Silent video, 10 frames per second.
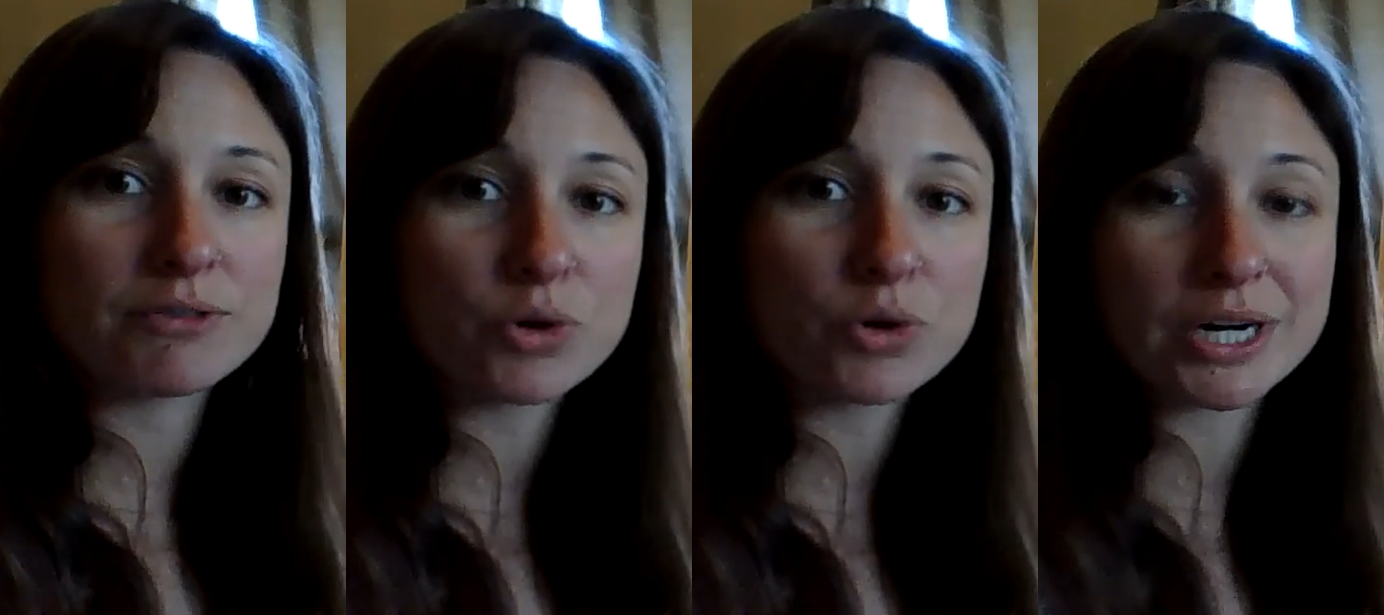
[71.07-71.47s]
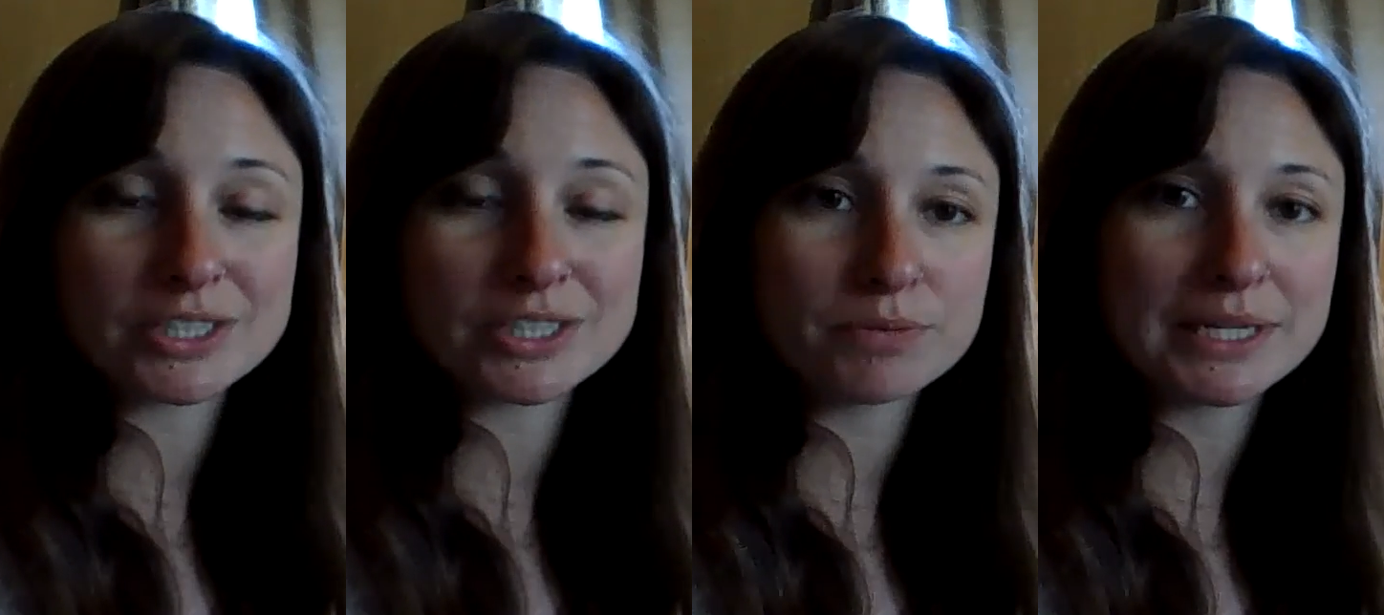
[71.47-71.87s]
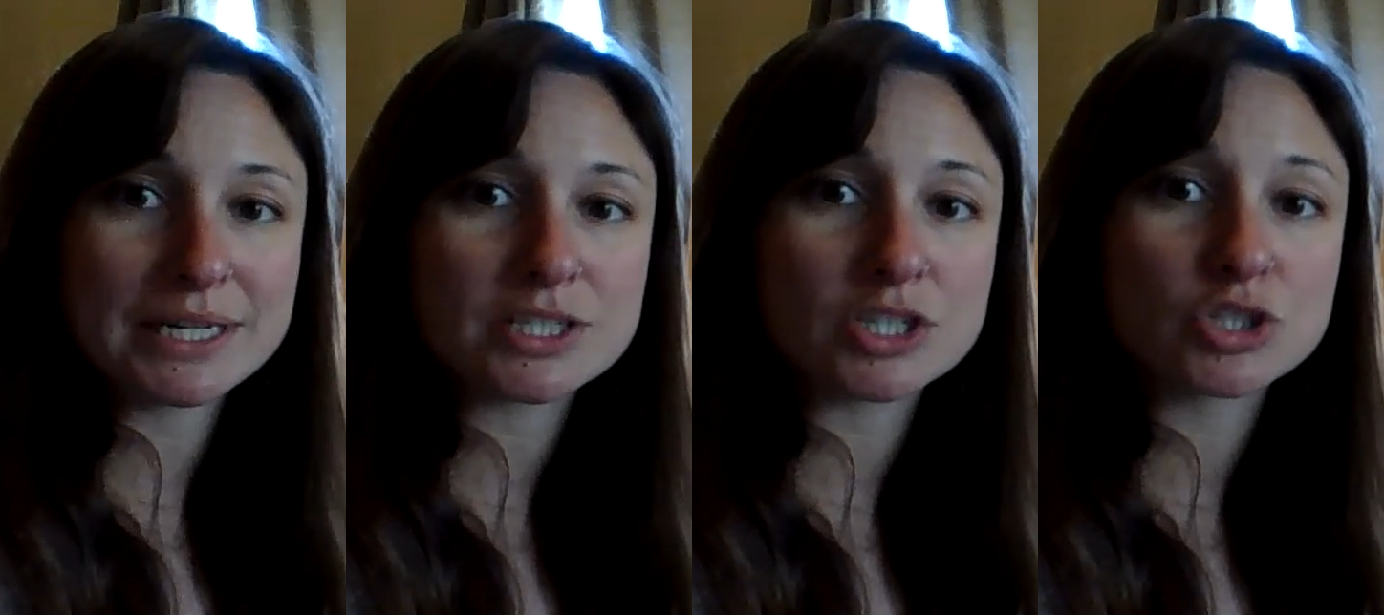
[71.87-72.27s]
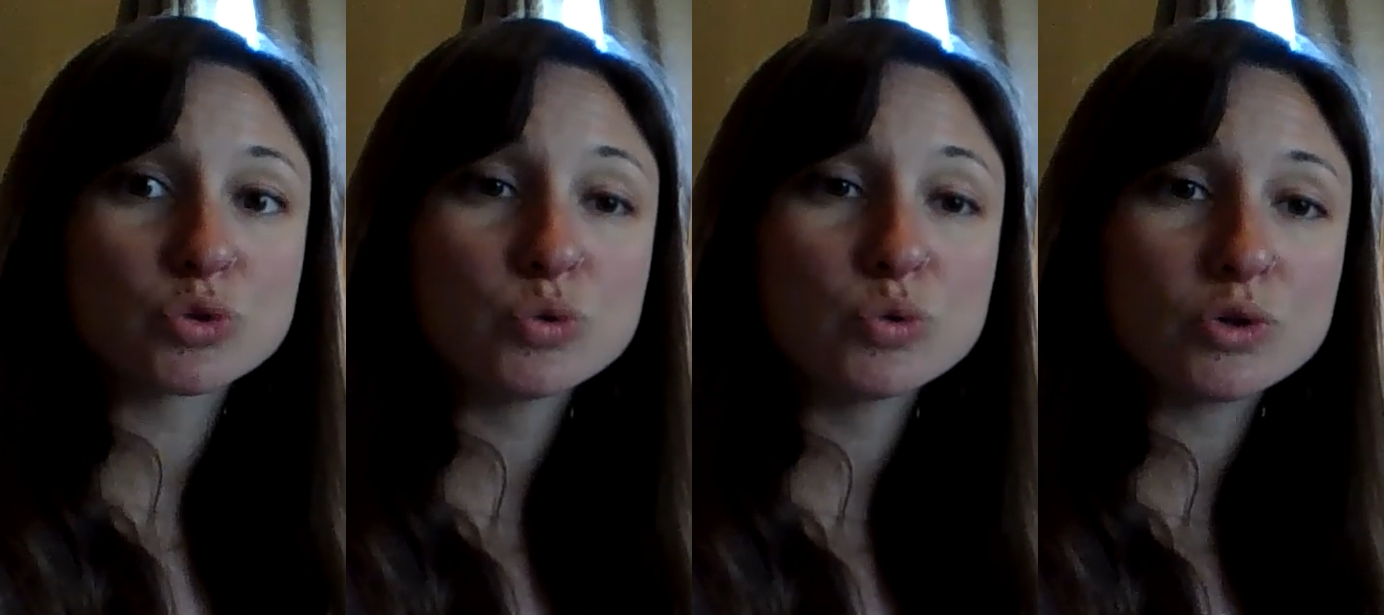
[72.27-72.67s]
for instrument is a
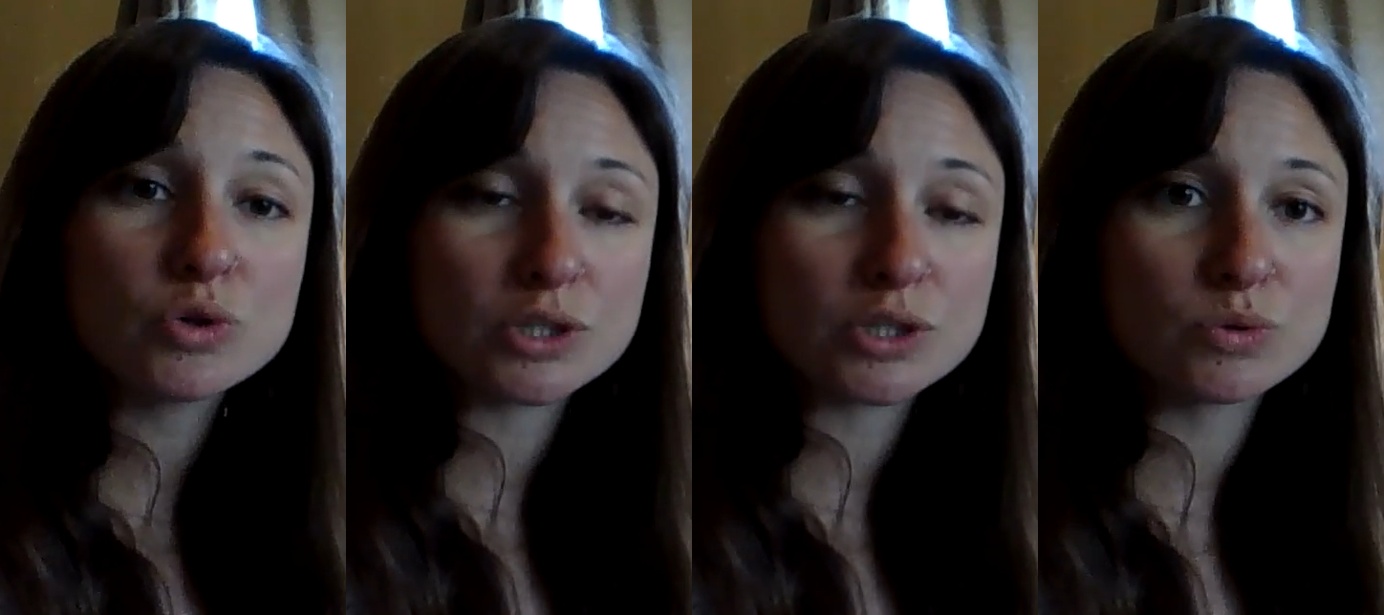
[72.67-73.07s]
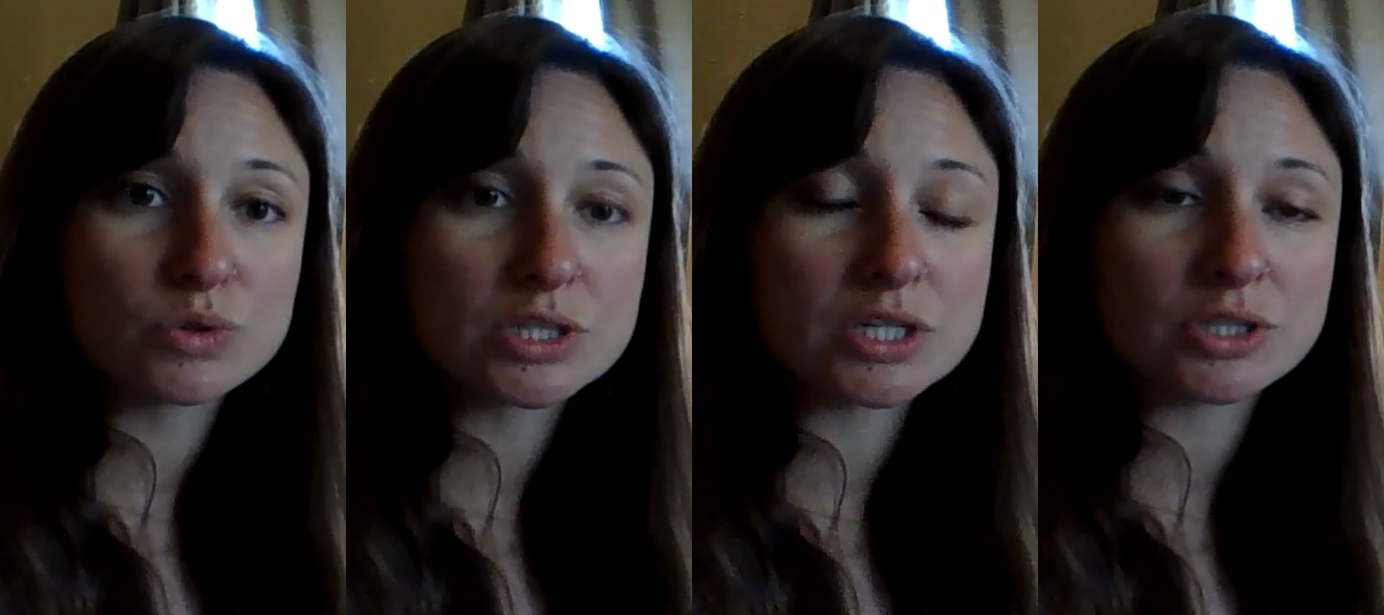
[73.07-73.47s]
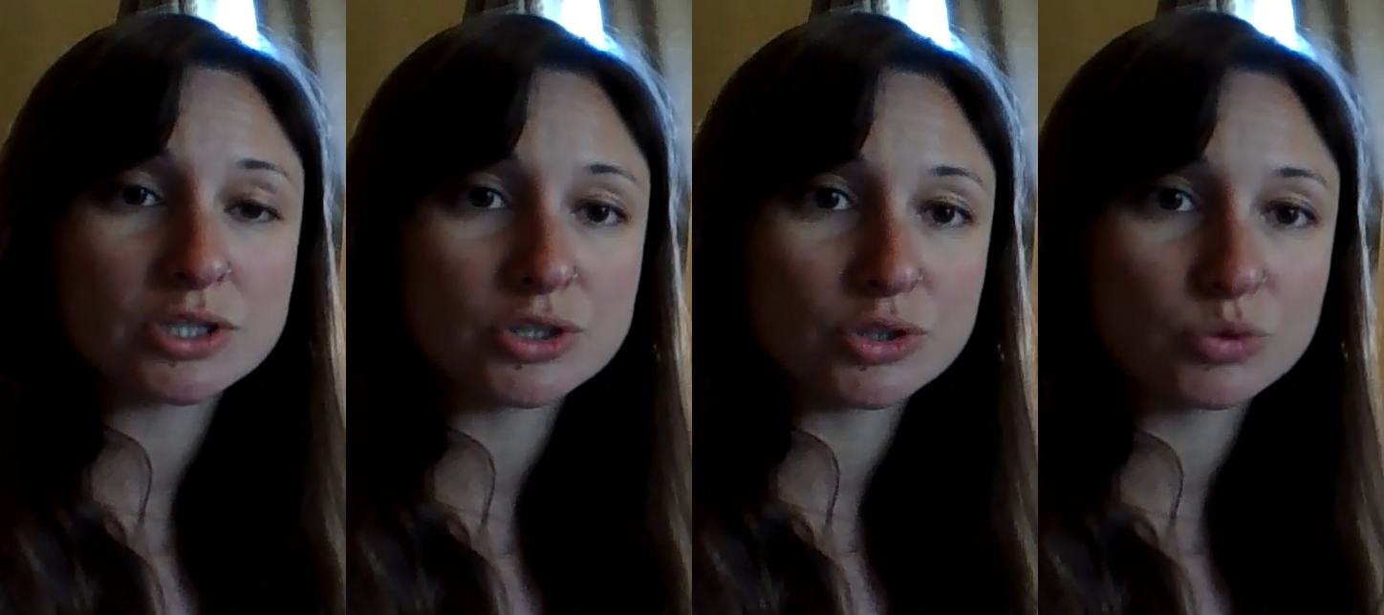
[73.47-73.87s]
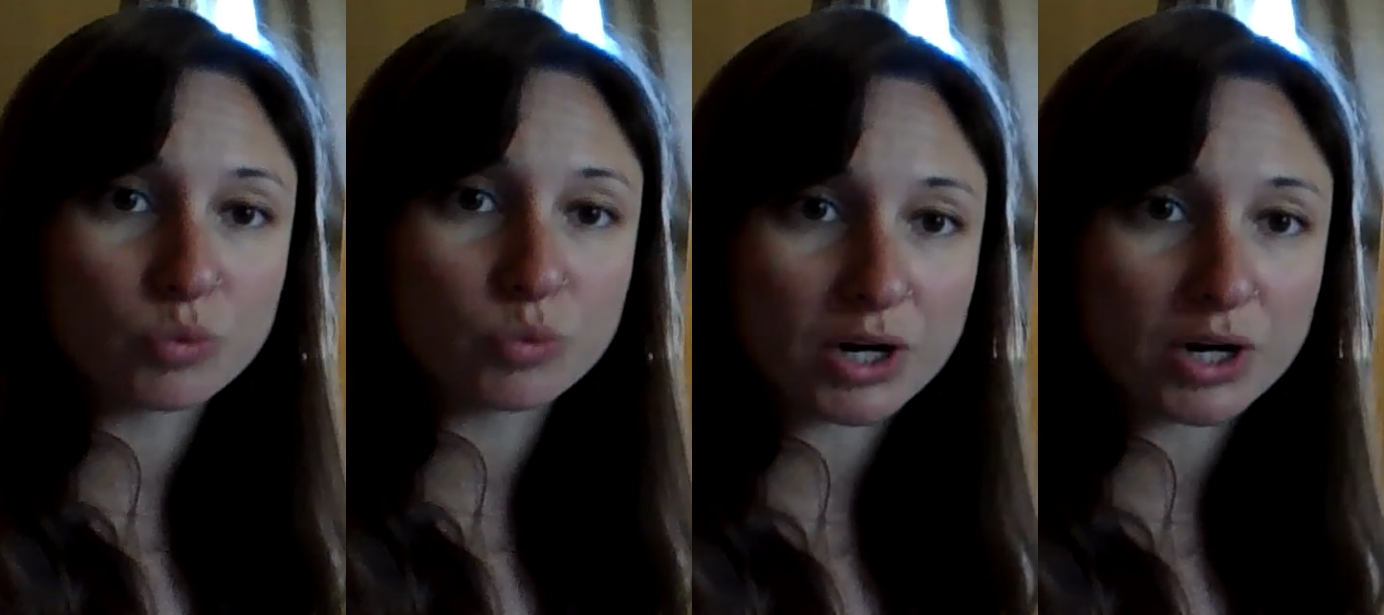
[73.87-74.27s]
tool used to do
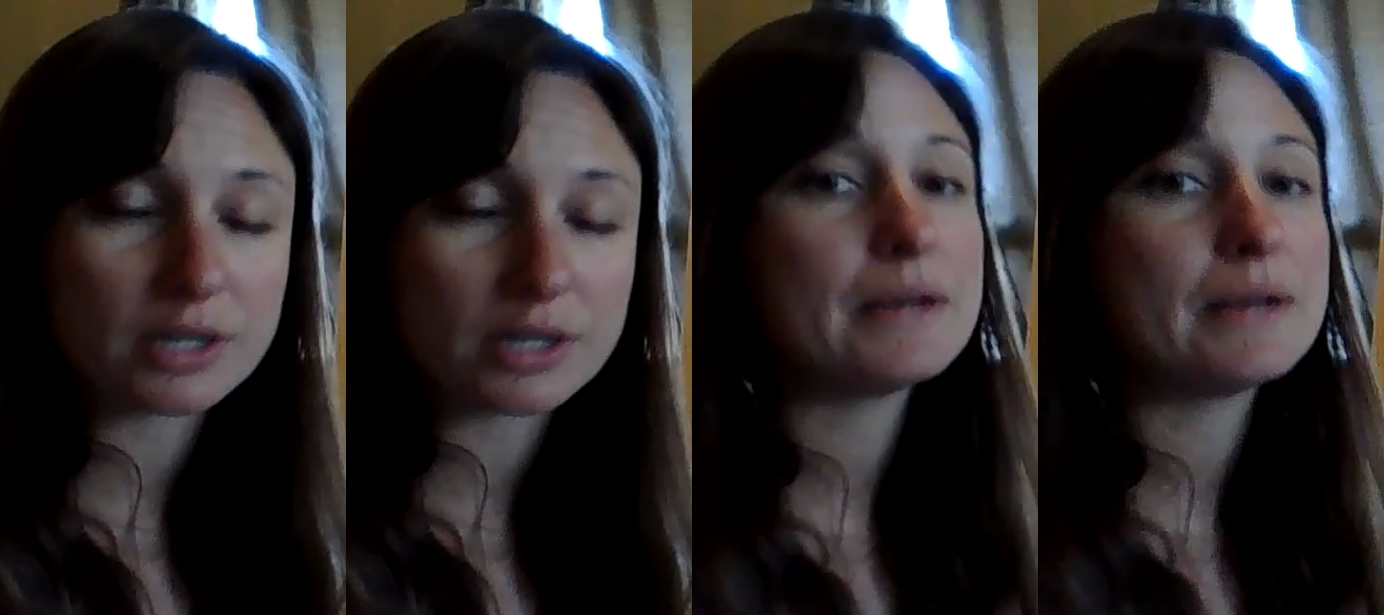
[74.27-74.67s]
work.